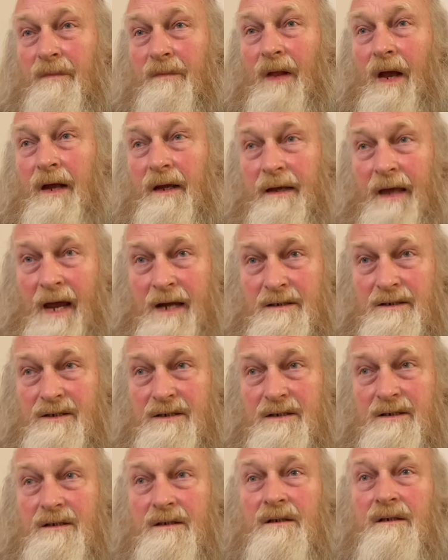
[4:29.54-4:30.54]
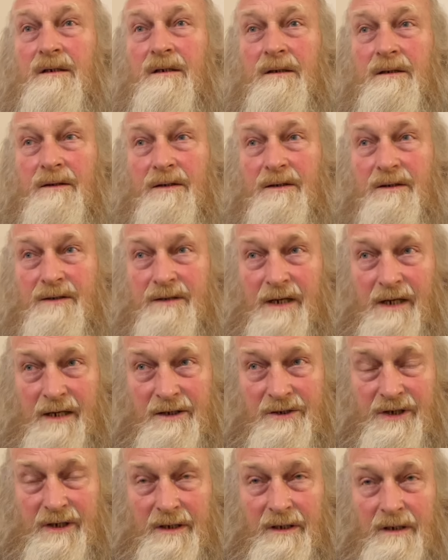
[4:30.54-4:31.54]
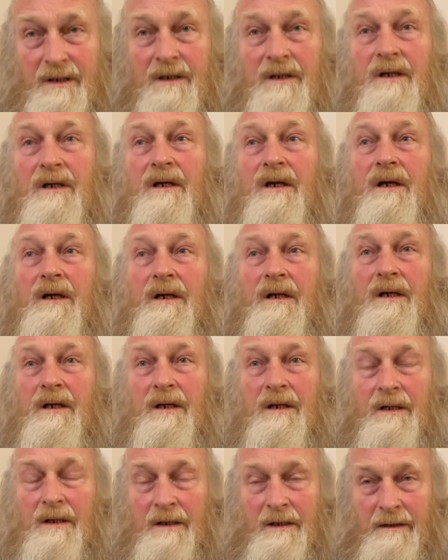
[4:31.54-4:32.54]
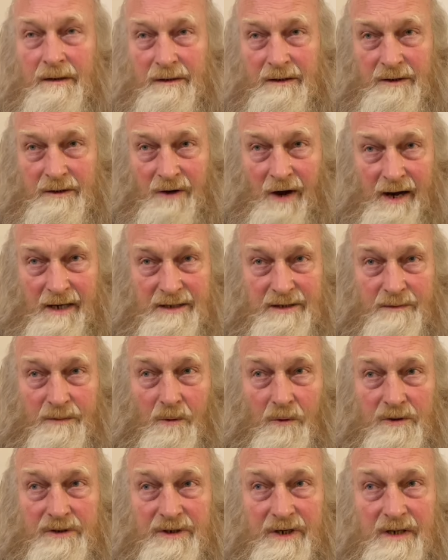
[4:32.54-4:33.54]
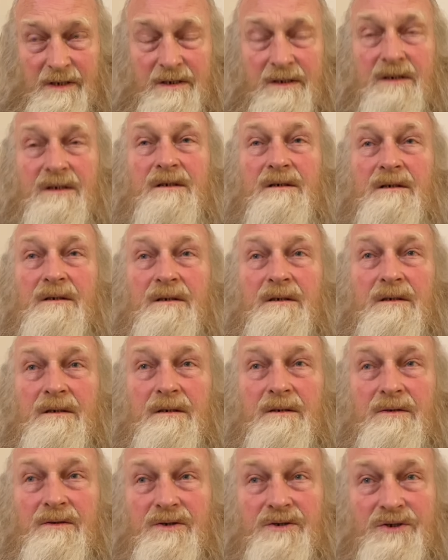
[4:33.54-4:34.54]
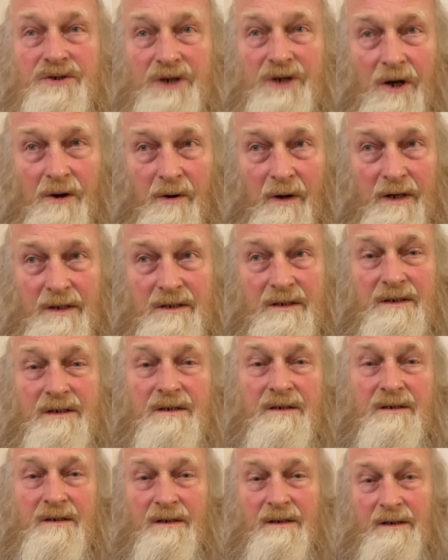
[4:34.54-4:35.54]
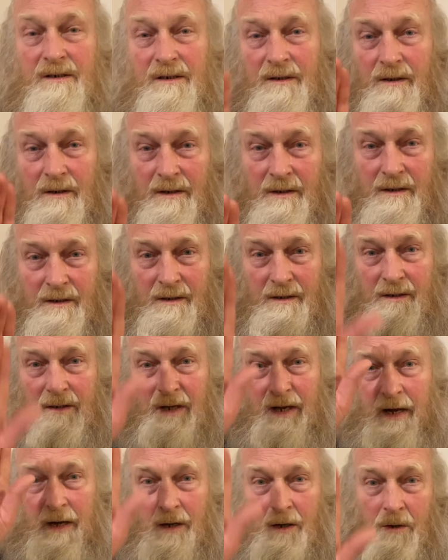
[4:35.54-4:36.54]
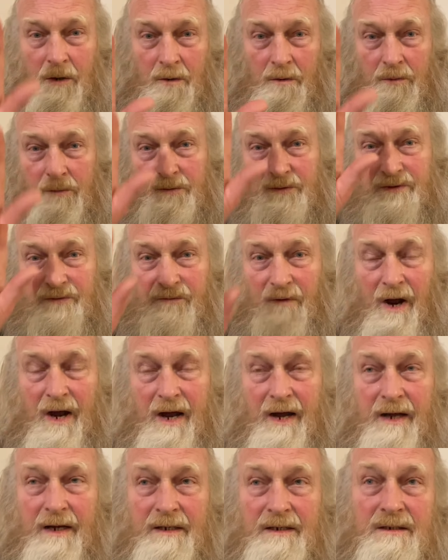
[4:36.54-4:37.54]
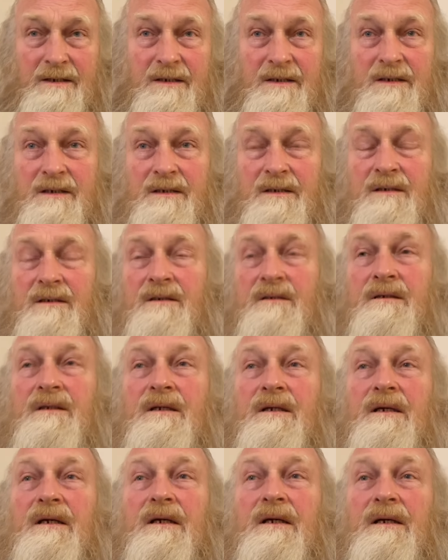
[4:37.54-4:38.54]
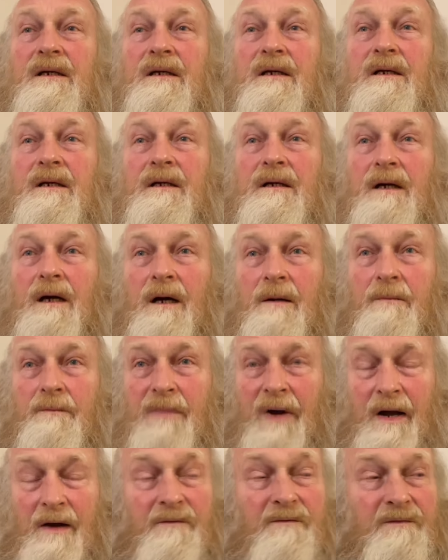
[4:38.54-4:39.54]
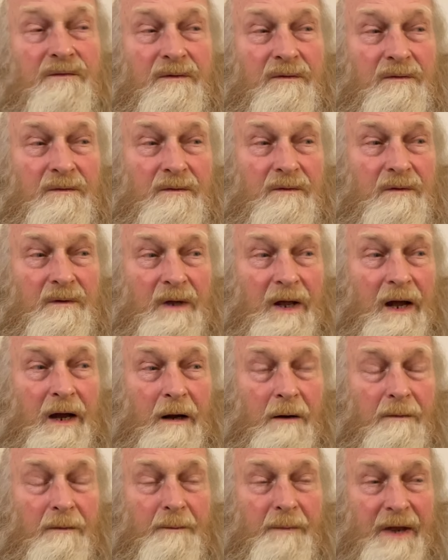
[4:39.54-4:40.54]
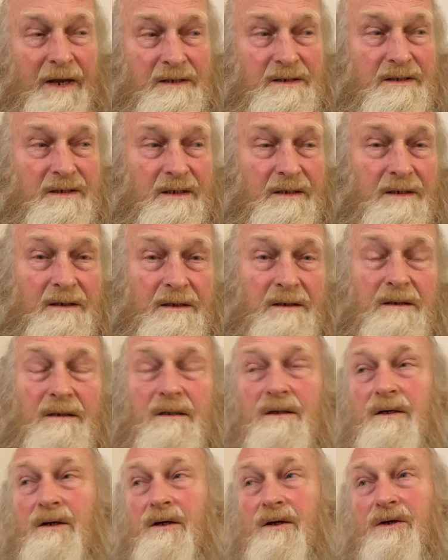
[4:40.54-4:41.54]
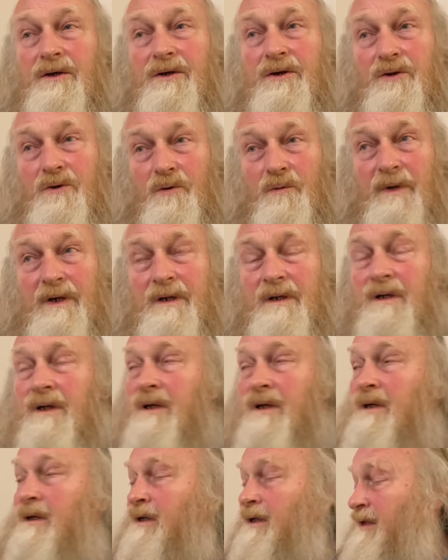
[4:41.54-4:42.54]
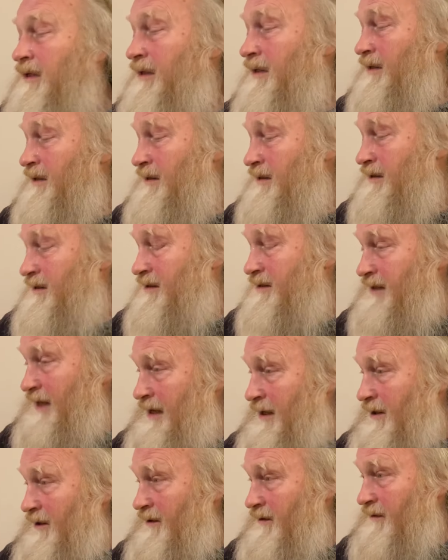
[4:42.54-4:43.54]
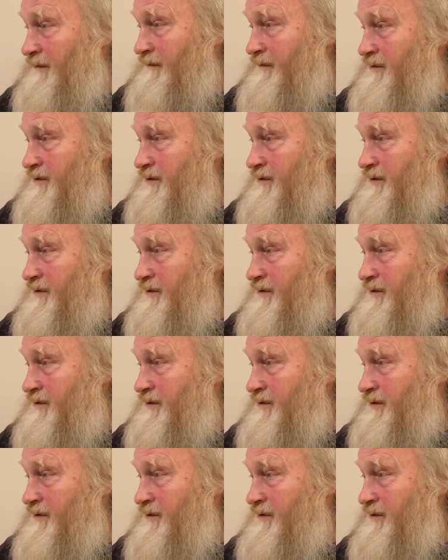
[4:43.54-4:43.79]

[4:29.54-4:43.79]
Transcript: Against the teaching that Christ brought us to show us how to rise above our baser human selves.